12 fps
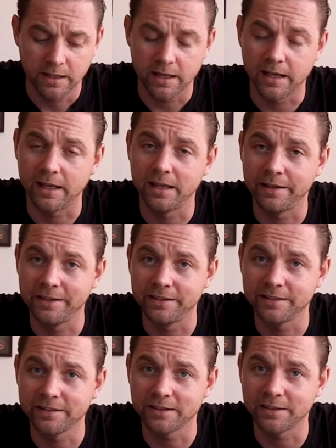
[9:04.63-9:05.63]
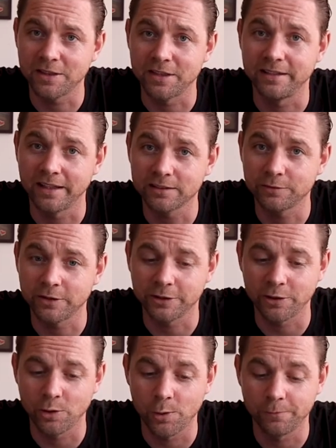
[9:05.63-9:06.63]
And the next
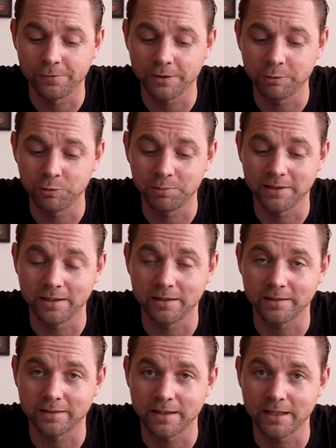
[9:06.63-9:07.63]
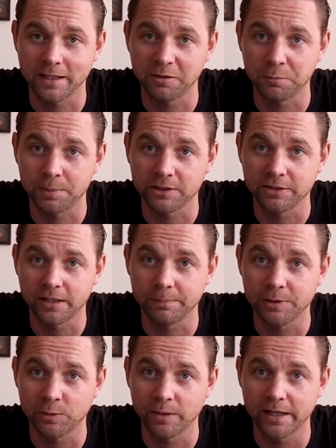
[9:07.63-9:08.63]
video hopefully will be this thing built up
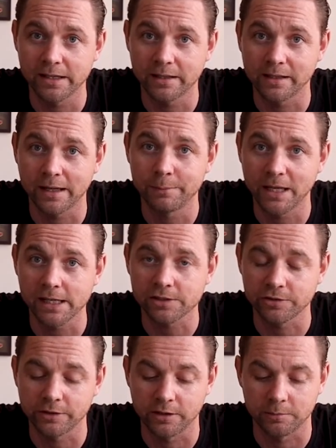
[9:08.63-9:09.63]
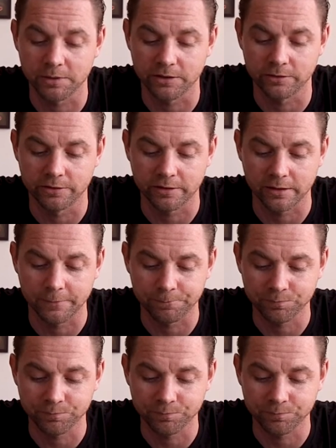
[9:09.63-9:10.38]
the way that I'm actually gonna be using it.